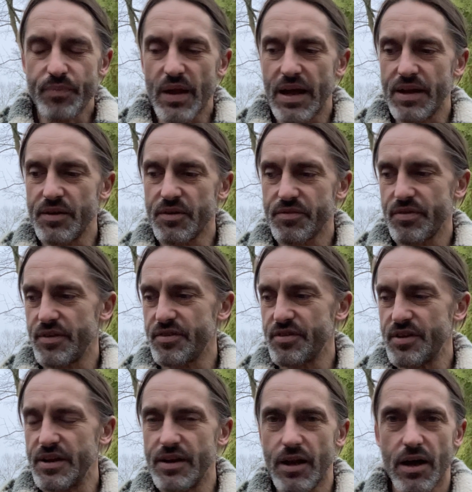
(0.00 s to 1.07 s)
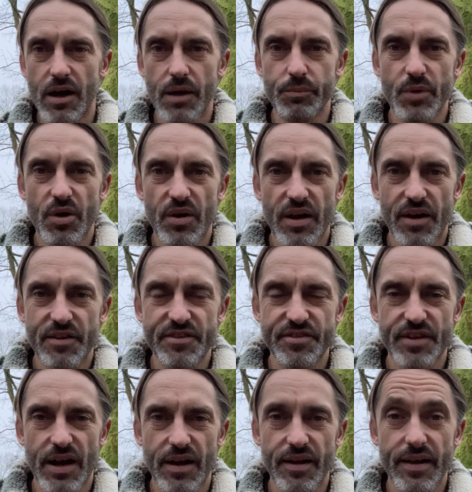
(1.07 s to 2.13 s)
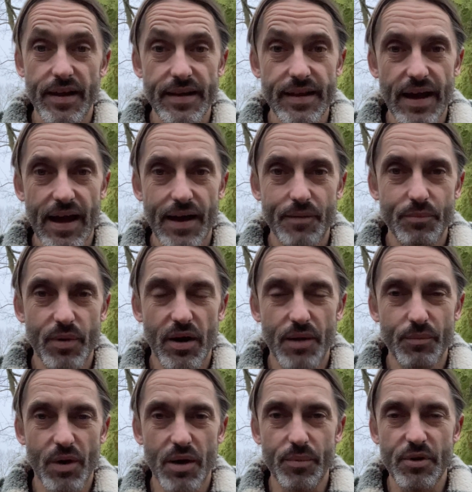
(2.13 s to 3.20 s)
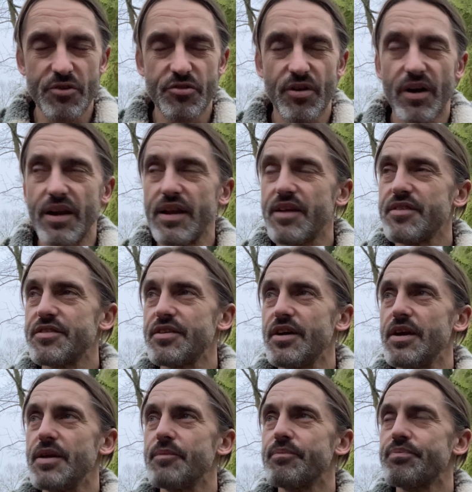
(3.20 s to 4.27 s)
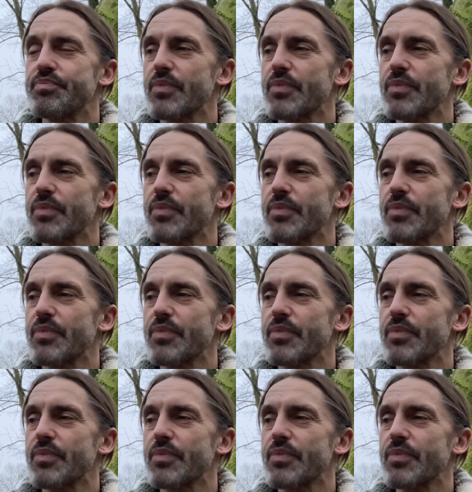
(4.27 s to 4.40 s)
And obviously, like I'm not an ice dunker yet, but I might be trying it soon.